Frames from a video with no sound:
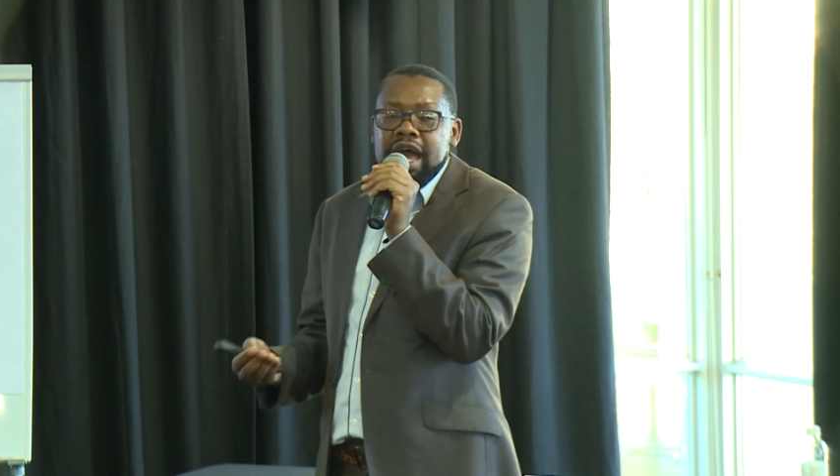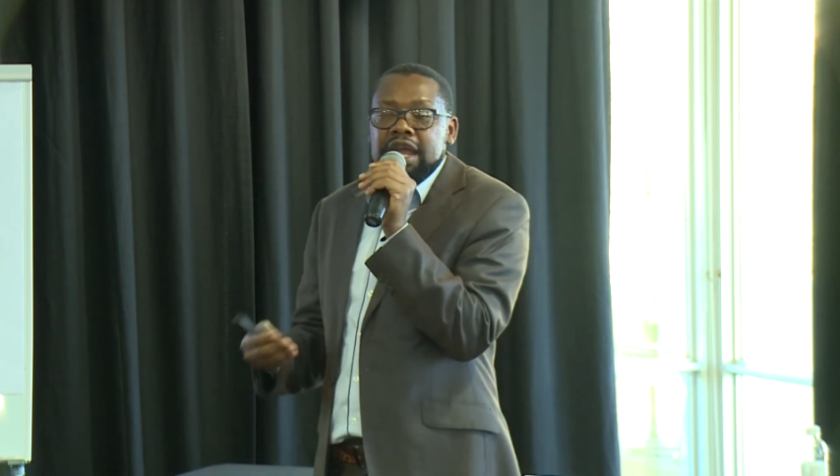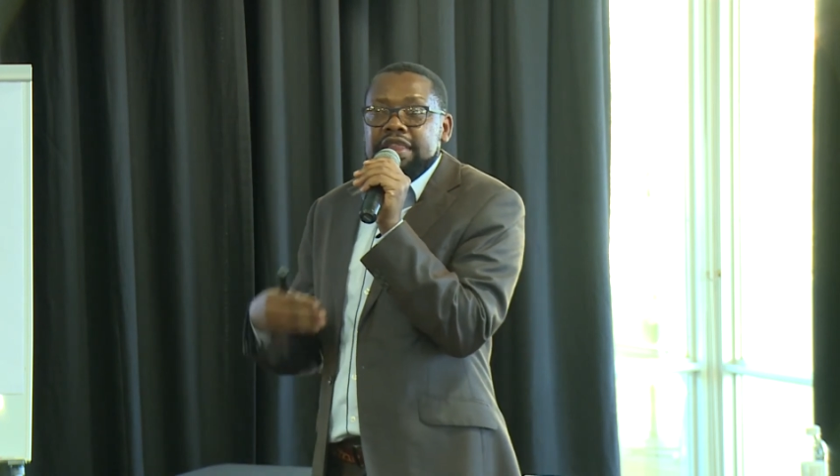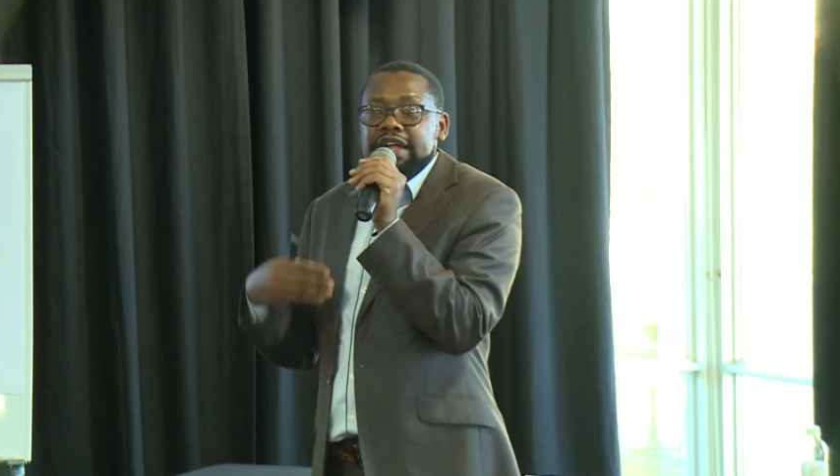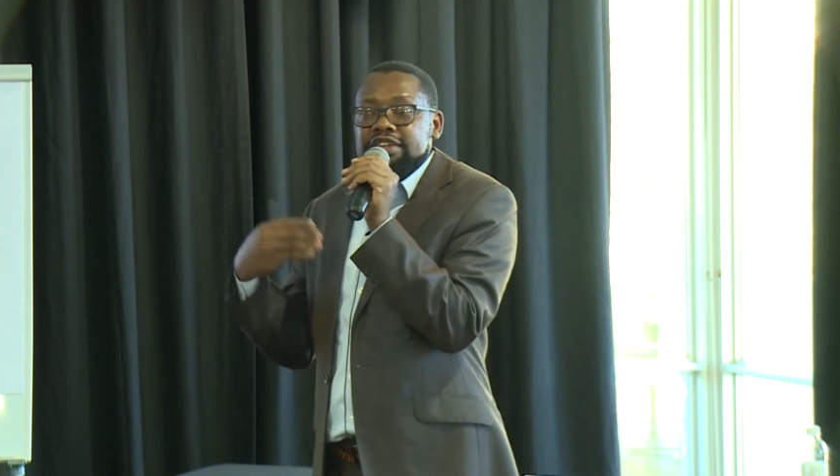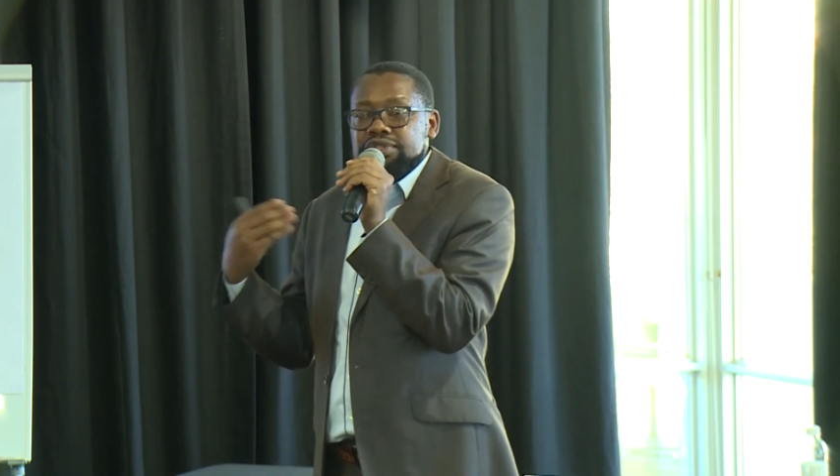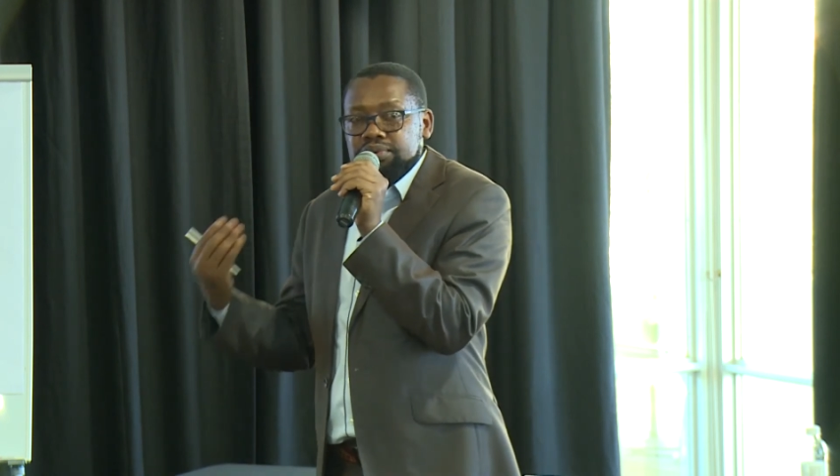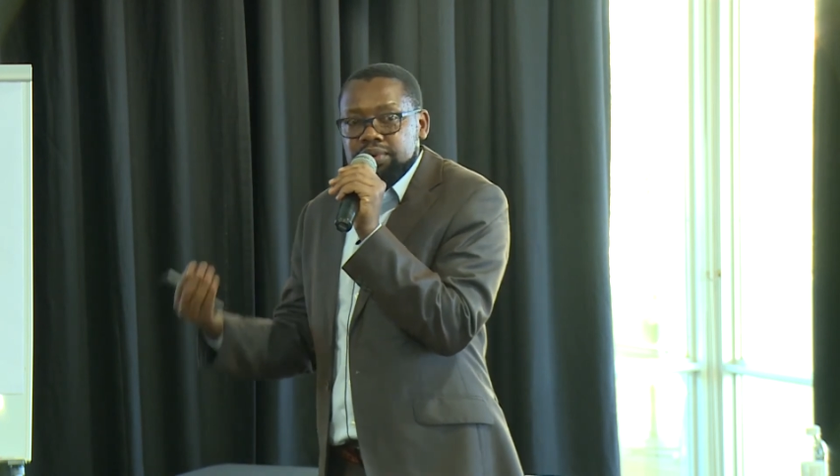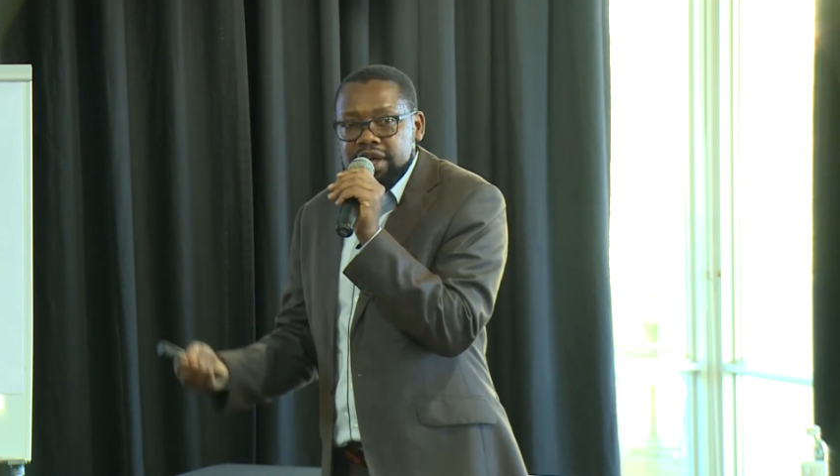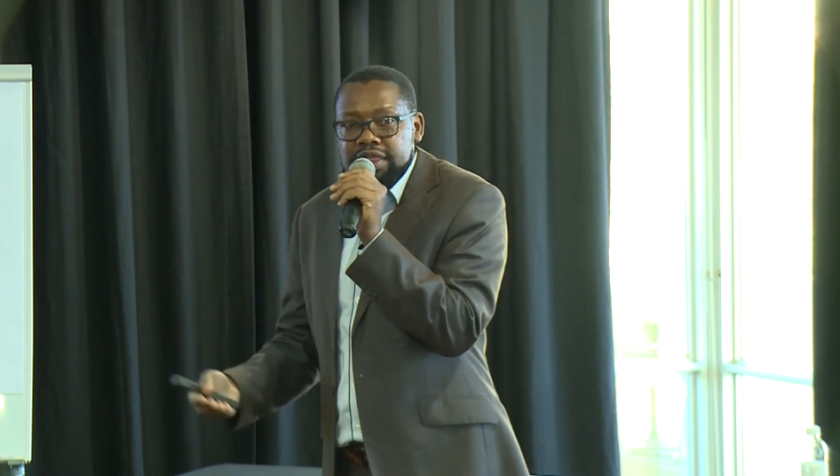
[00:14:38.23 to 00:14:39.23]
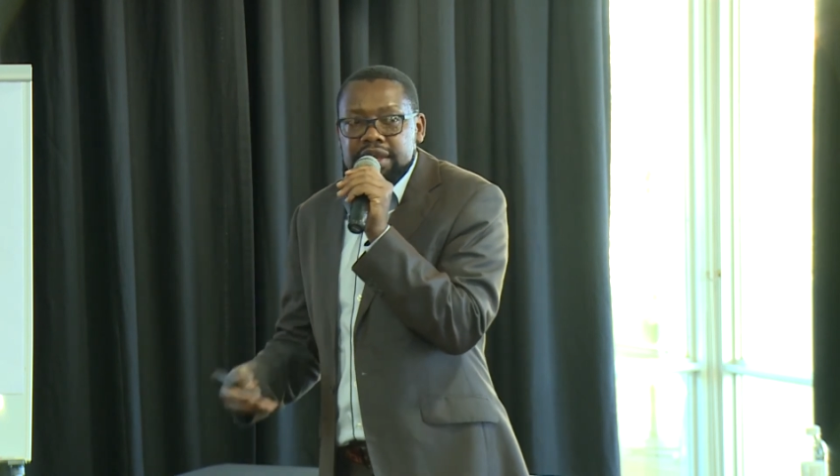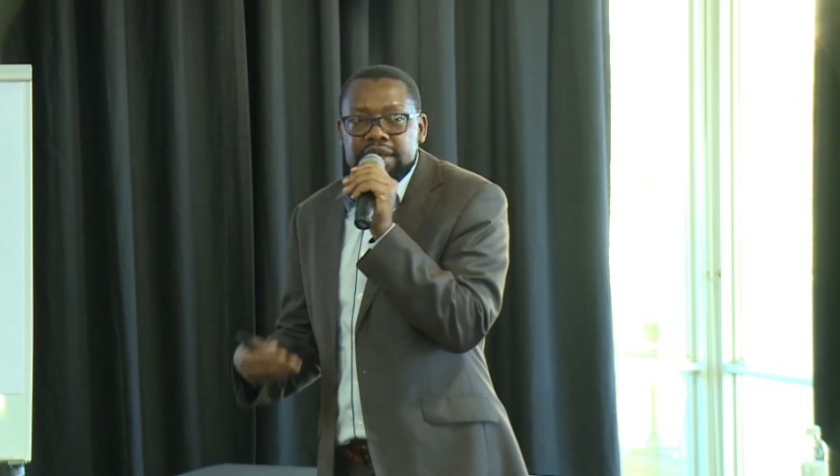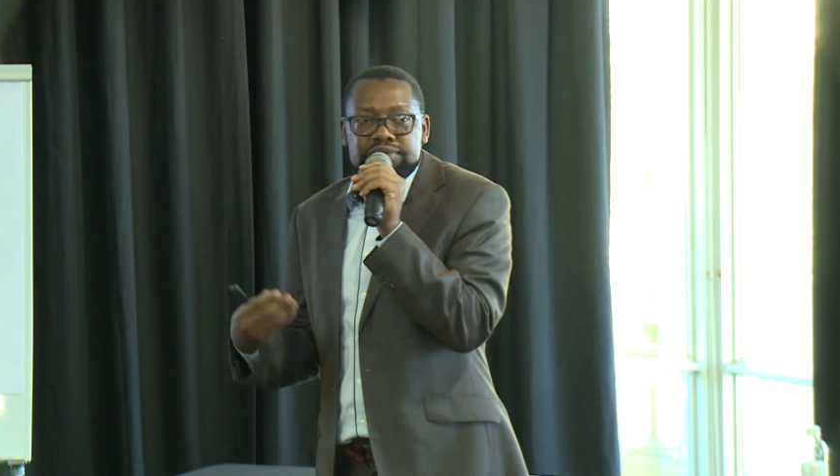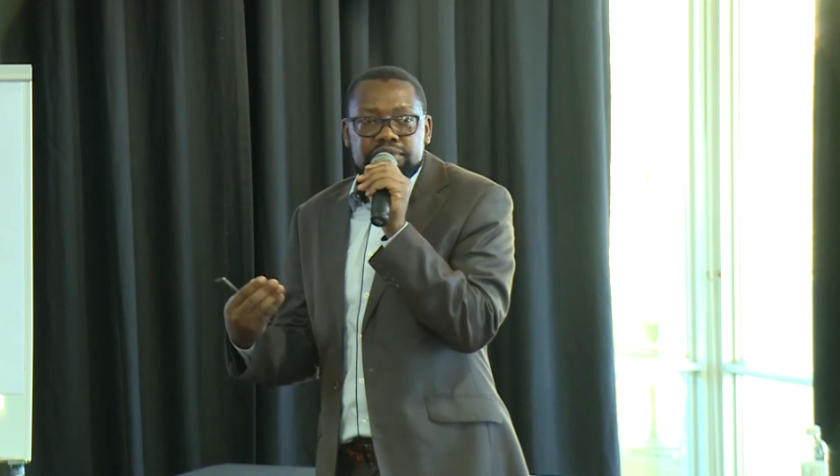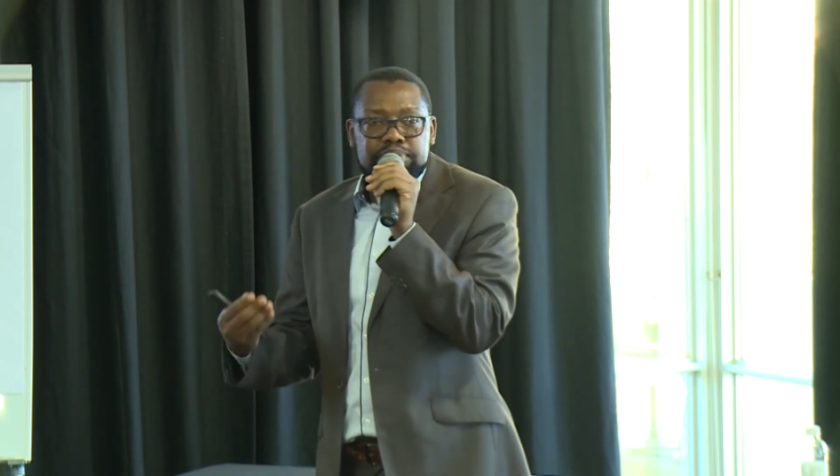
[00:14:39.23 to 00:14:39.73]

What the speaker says: and that is where the industrial